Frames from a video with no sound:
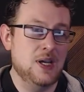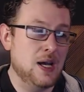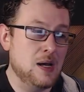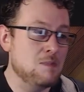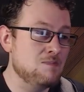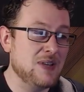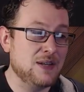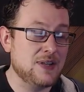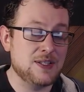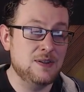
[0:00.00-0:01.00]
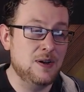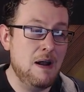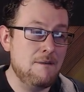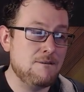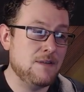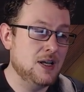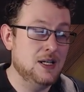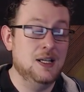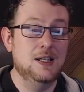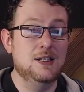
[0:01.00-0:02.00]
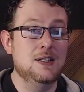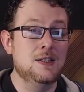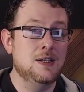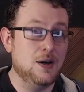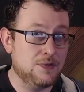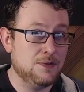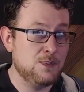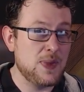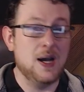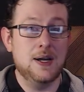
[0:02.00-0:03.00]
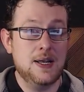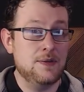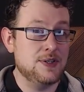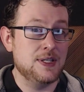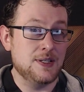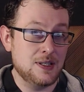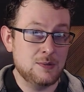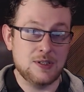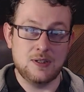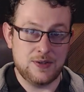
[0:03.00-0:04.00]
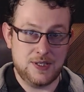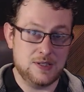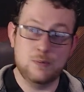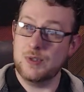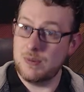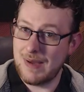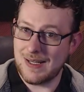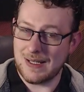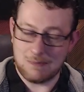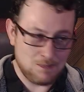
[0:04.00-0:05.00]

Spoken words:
And if that's not enough, tough. I never said Cinema's cloth system was amazing.